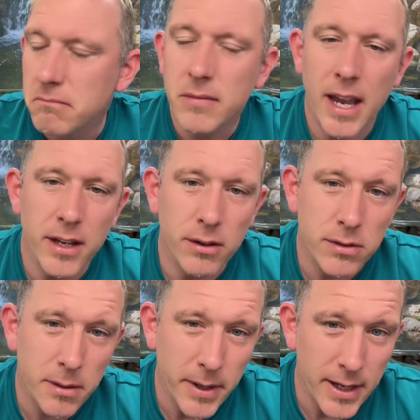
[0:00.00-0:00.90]
getting used
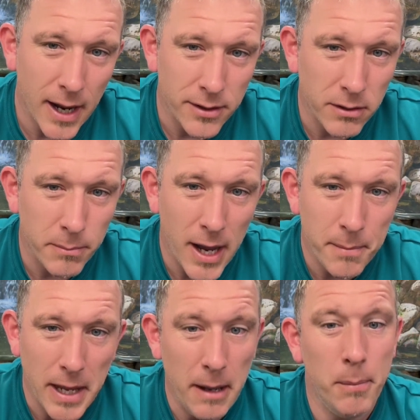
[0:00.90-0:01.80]
to being handled by
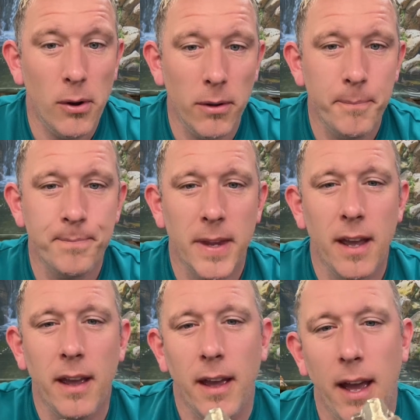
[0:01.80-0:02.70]
people,
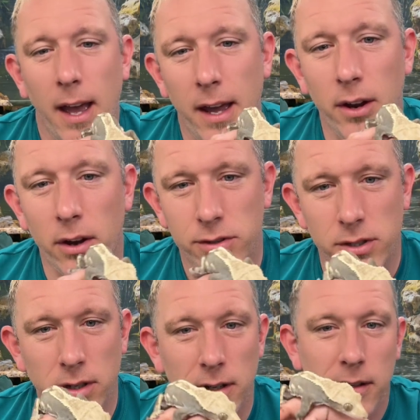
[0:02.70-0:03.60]
and
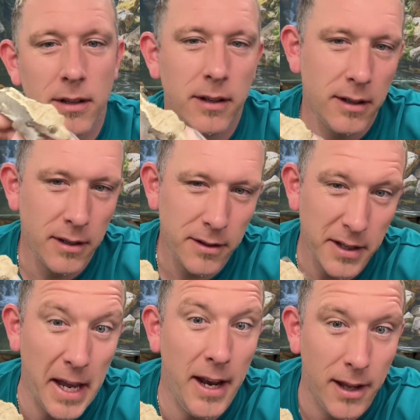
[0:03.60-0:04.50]
also
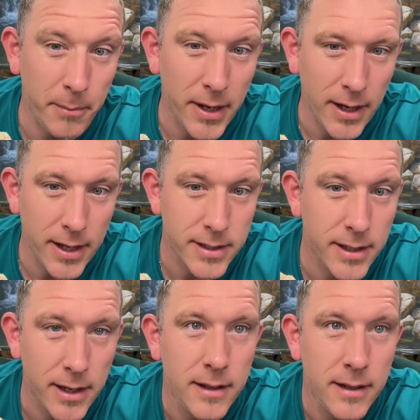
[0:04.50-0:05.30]
they get a little bit lazier.